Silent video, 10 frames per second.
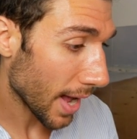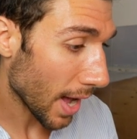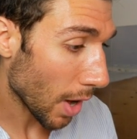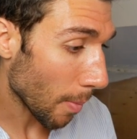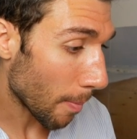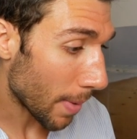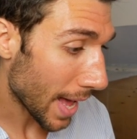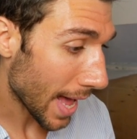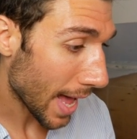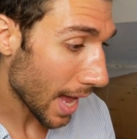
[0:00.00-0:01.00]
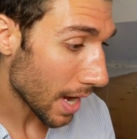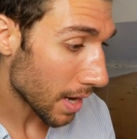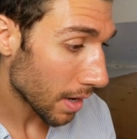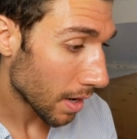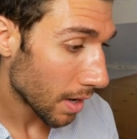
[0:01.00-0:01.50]
how
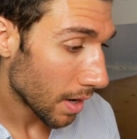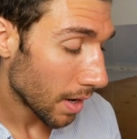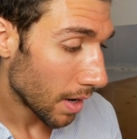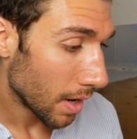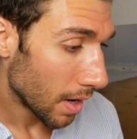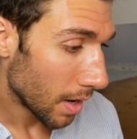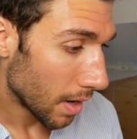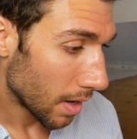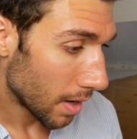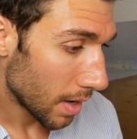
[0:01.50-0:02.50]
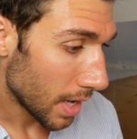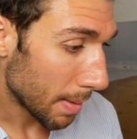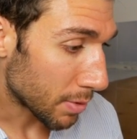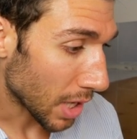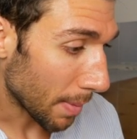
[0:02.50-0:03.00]
bad
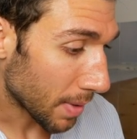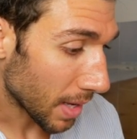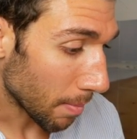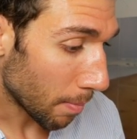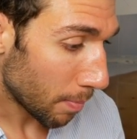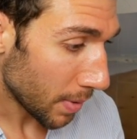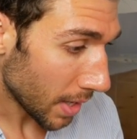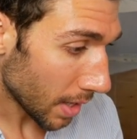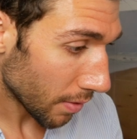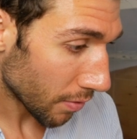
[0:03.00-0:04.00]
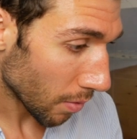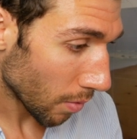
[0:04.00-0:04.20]
hip drop can be. So